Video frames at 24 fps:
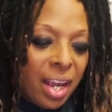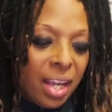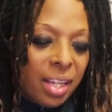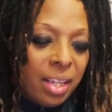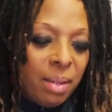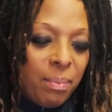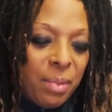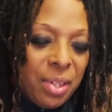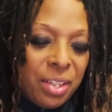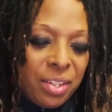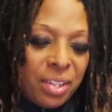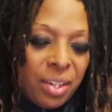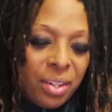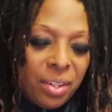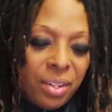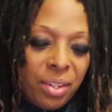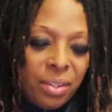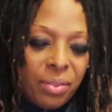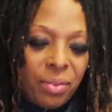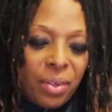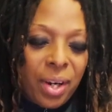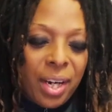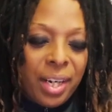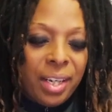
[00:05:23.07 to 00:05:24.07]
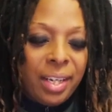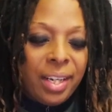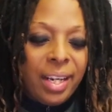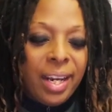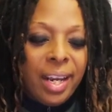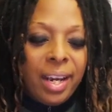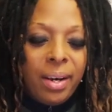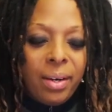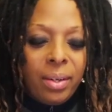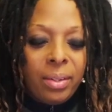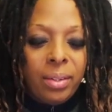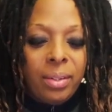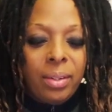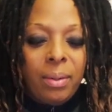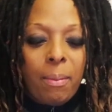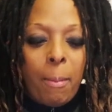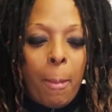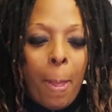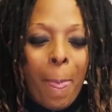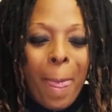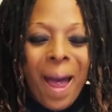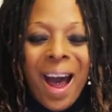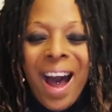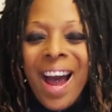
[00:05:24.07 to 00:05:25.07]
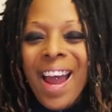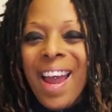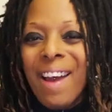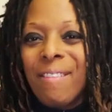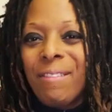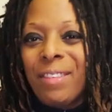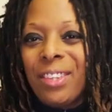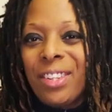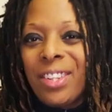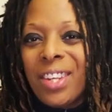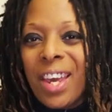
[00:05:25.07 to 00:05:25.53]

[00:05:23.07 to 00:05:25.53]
let me tell you right now, I have